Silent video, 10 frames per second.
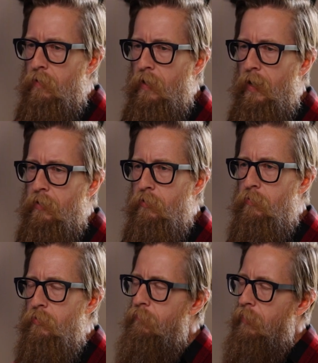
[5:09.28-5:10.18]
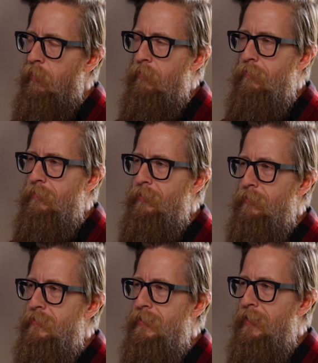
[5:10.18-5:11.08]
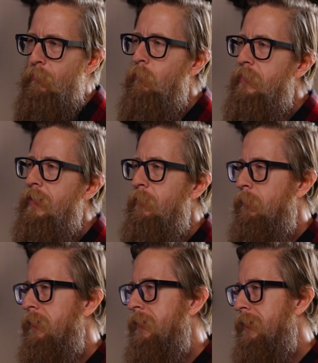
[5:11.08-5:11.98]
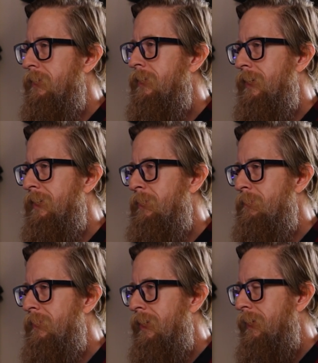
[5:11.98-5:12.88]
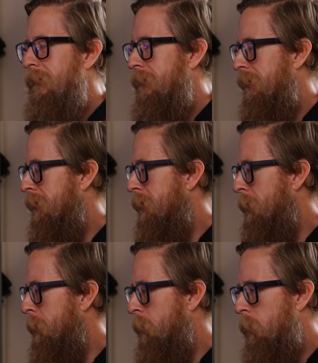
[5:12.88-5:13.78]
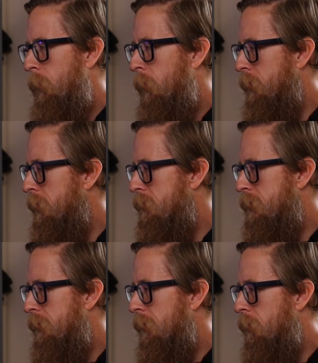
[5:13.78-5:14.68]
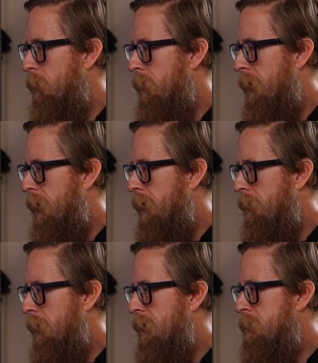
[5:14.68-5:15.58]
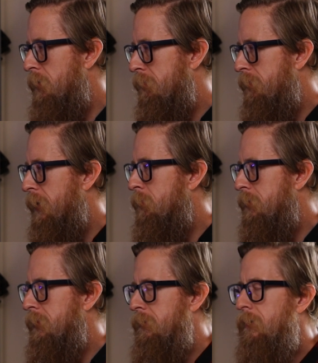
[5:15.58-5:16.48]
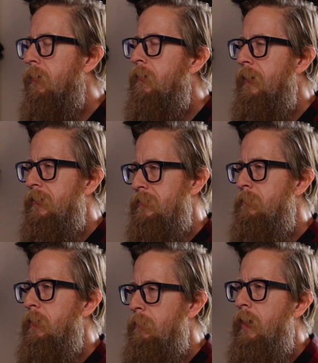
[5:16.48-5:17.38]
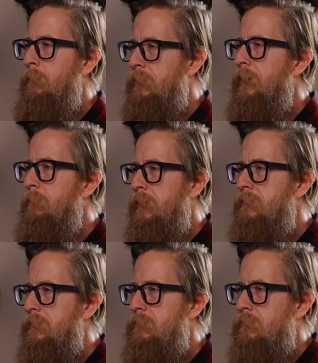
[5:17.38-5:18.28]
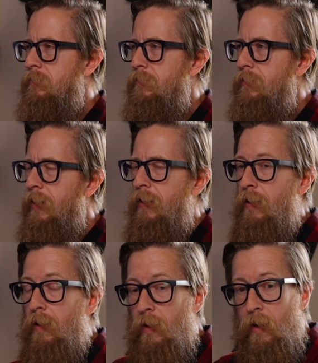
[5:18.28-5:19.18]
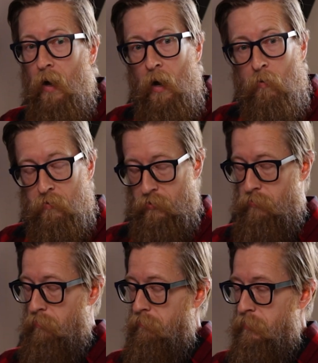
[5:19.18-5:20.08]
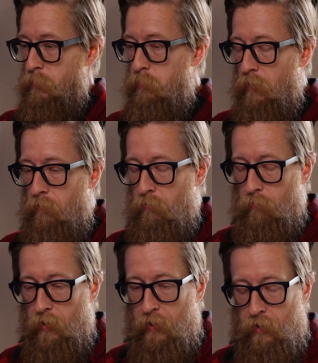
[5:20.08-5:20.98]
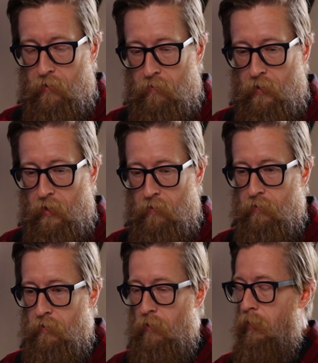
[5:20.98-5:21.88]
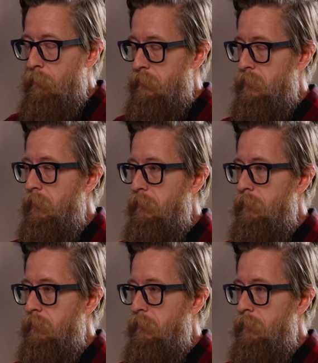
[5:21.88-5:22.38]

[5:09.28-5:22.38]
You heard, the saying, take it one day at a time. Years ago when I lost my family in a car accident, my mom and dad and my sister, I was sort of just blown away that, I was